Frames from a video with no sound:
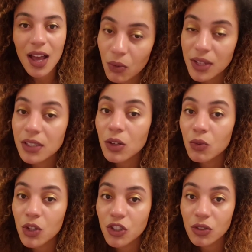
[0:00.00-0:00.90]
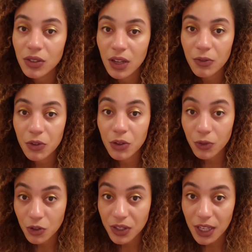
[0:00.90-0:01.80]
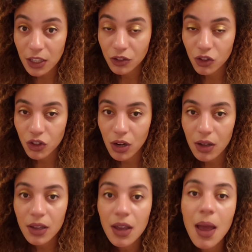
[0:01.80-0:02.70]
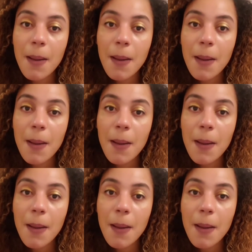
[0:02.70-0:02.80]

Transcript: I wasn't original enough with the first character drawing,